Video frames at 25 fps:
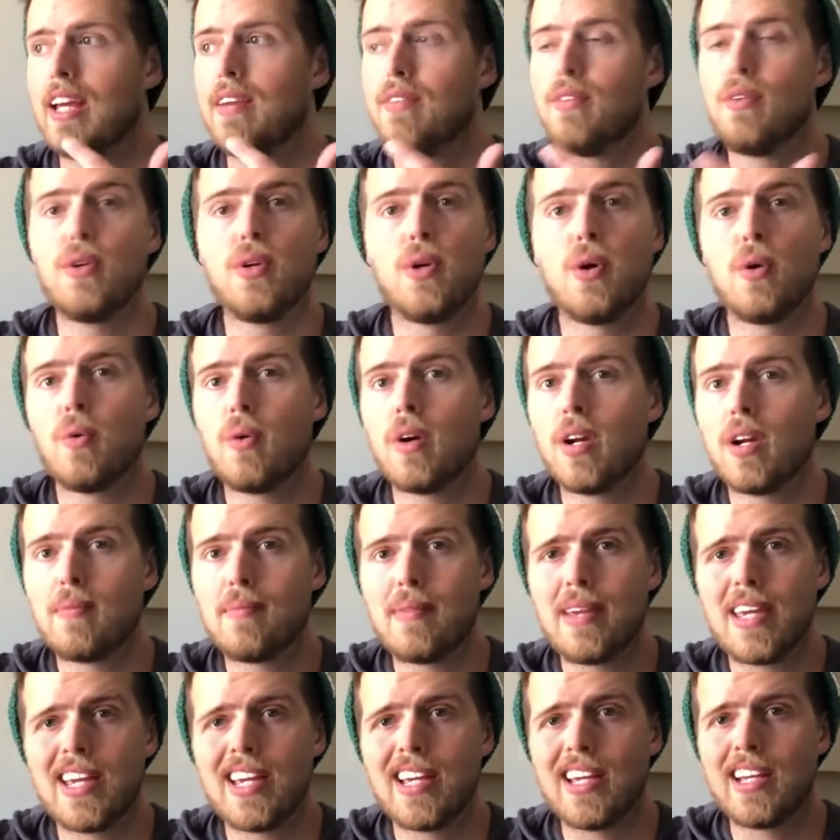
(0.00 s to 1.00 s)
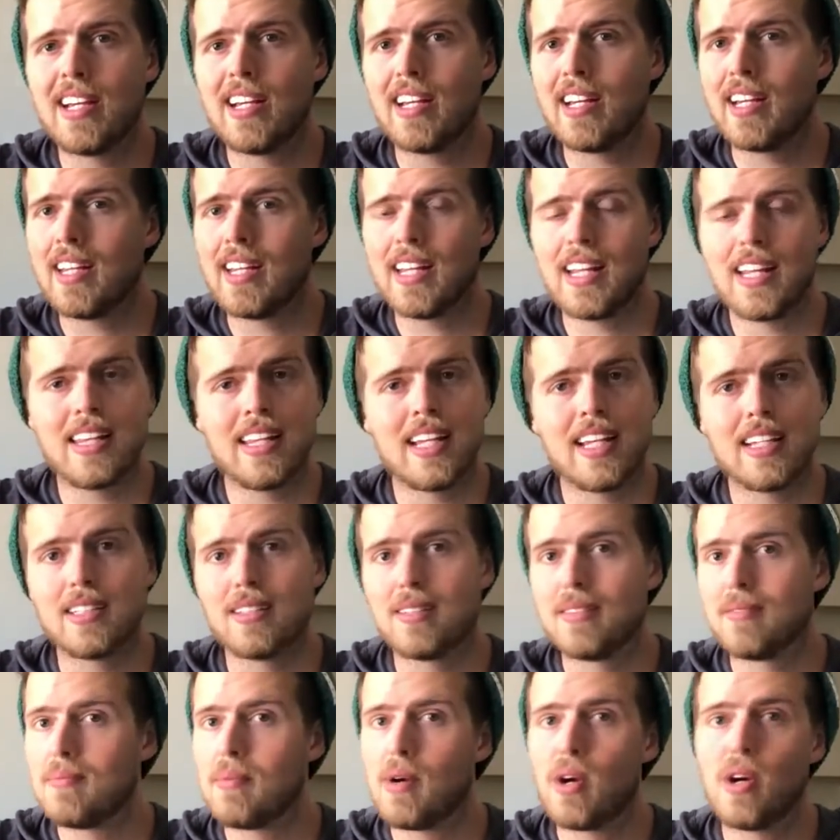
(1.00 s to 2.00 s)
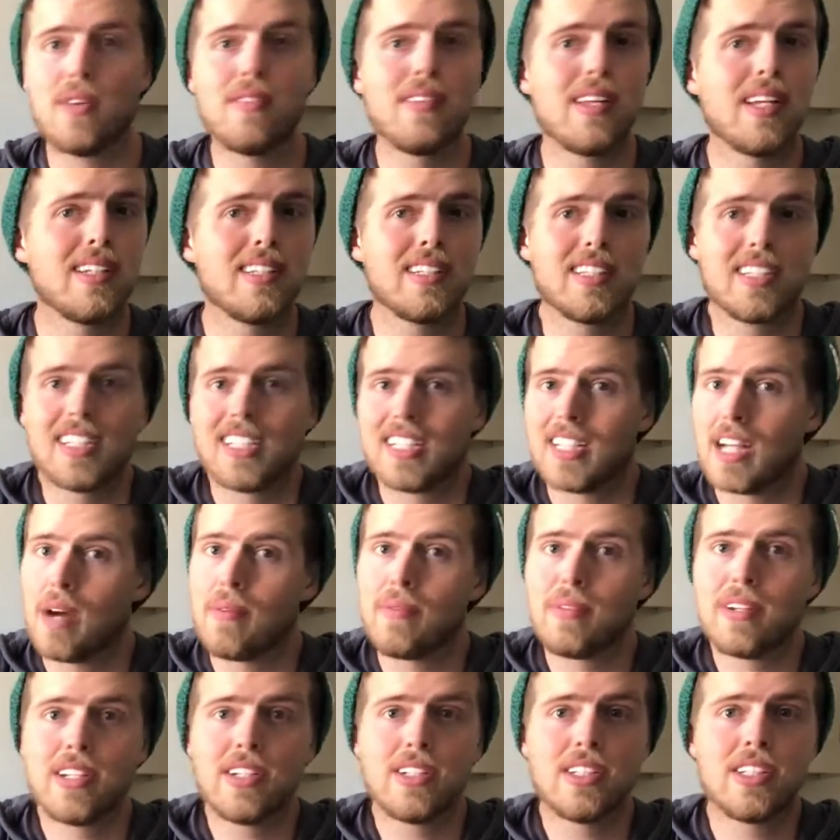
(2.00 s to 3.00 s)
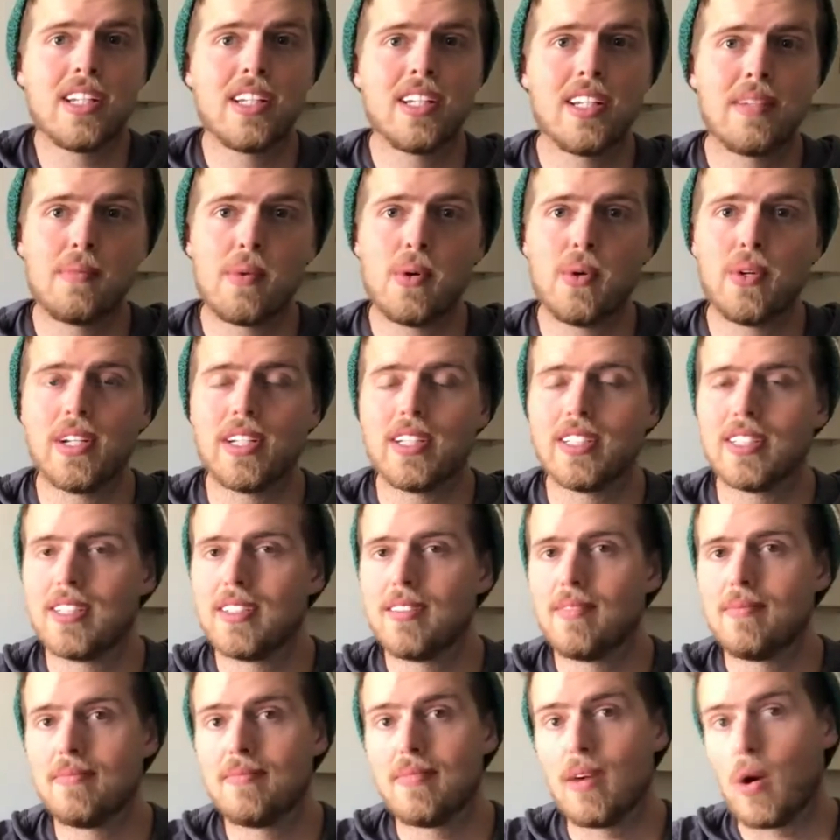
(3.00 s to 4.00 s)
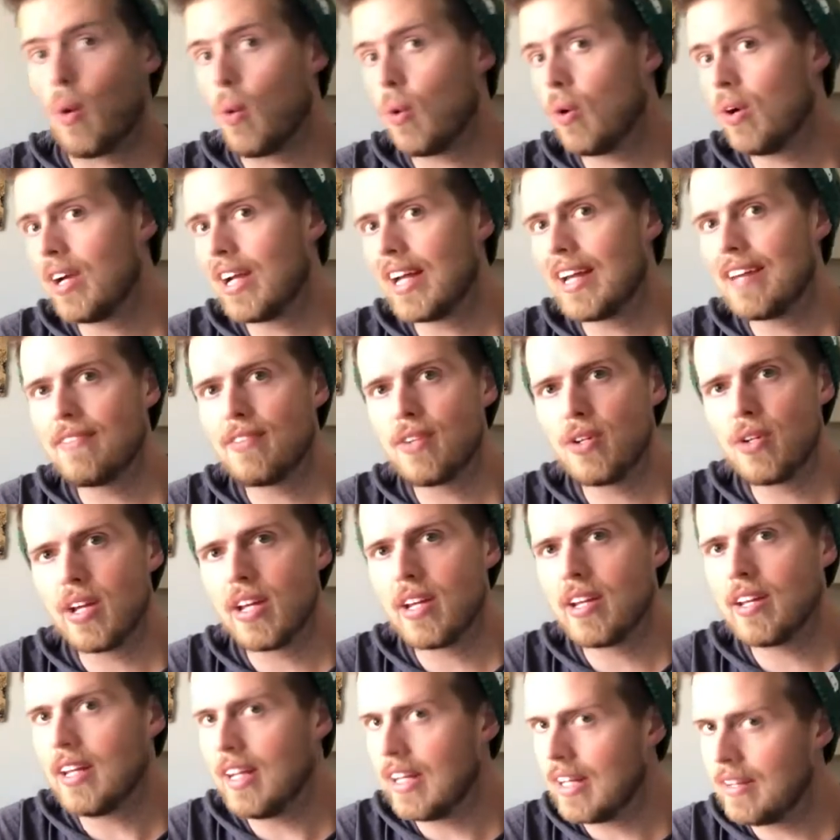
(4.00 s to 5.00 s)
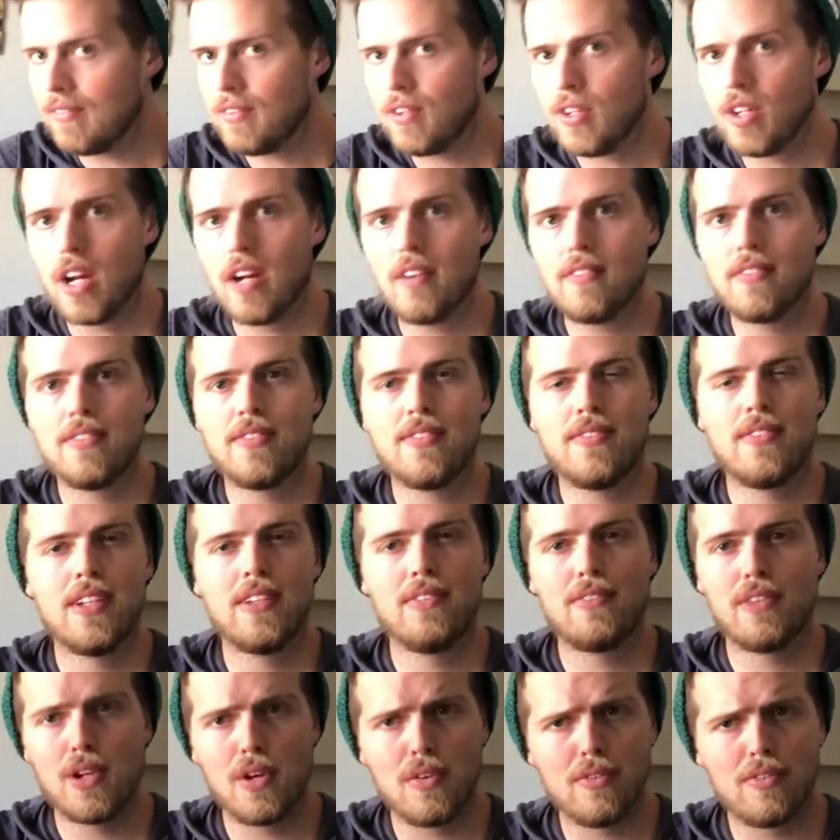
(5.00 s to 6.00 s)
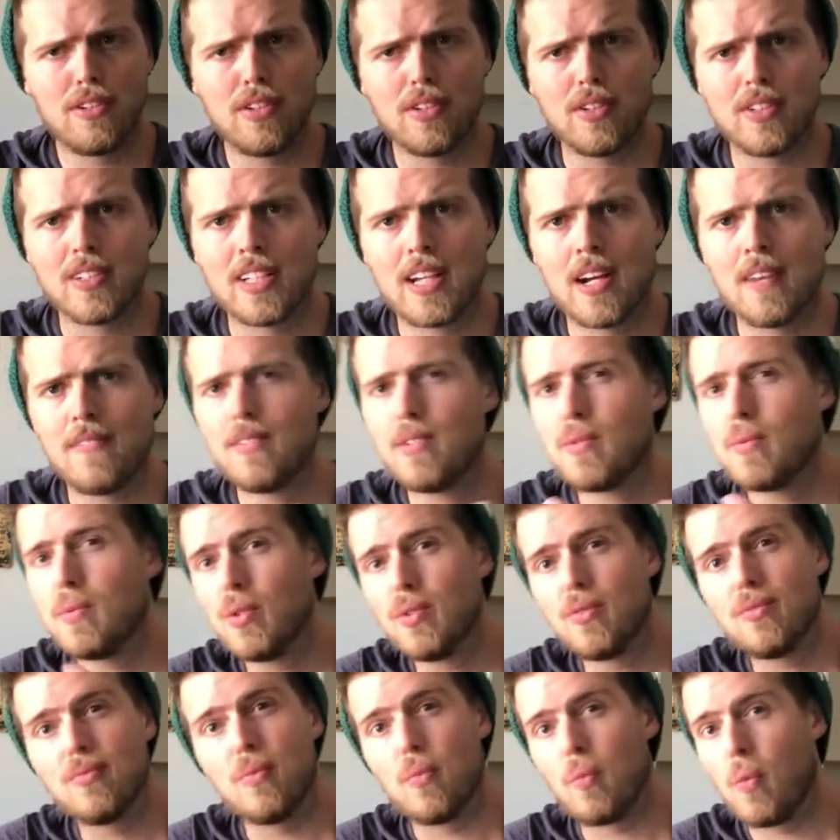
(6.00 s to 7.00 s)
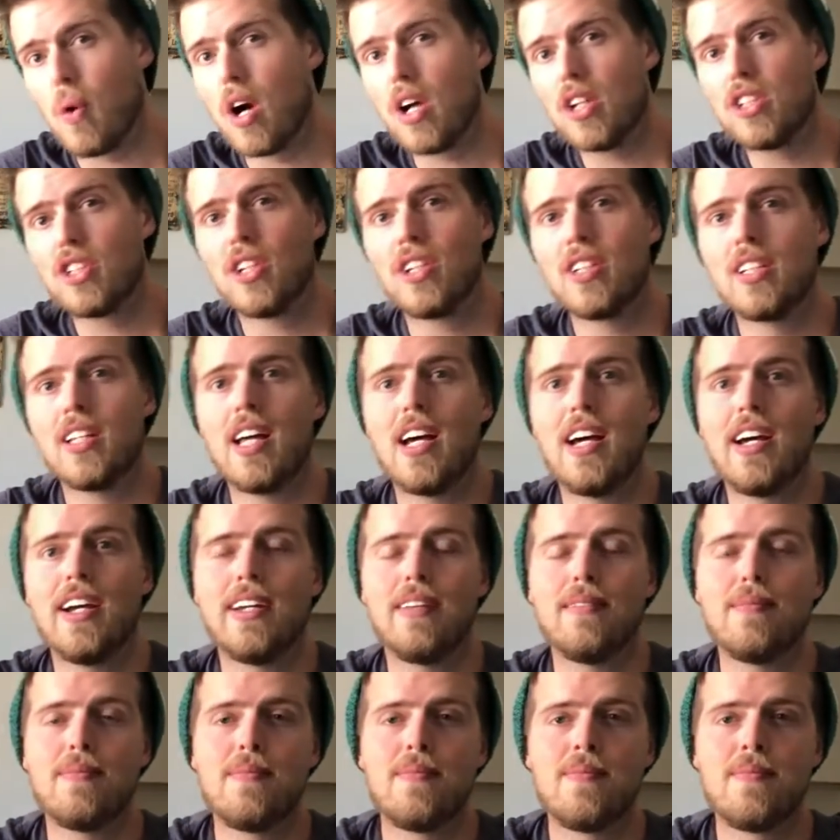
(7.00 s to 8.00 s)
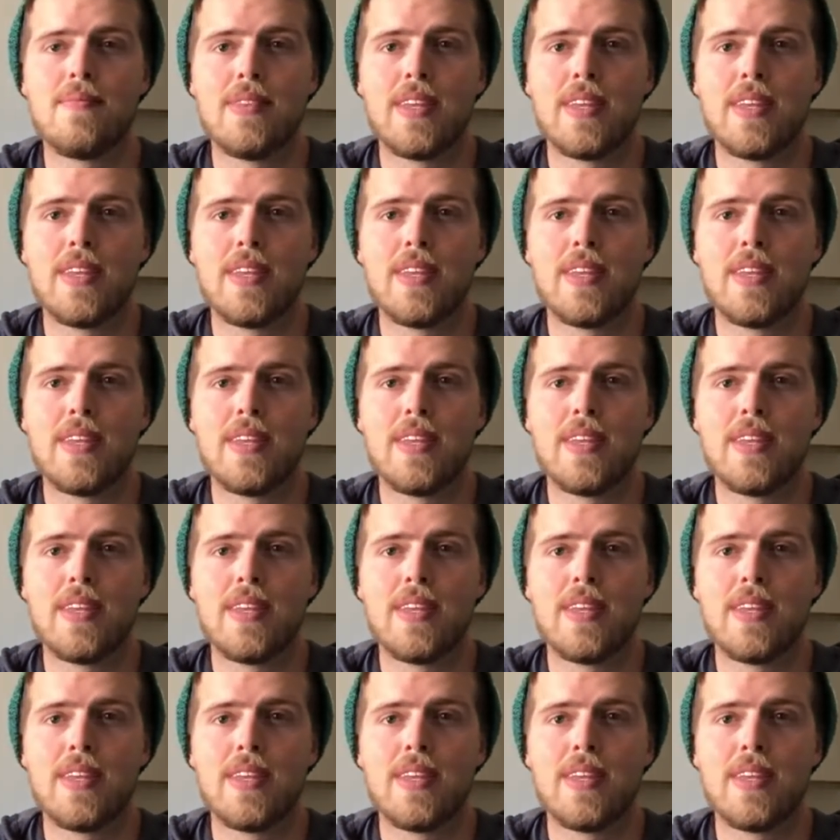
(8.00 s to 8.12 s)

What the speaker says: If you don't want to be, and that's part of that's coming to Sunday mornings, or if you don't feel as comfortable, watch online.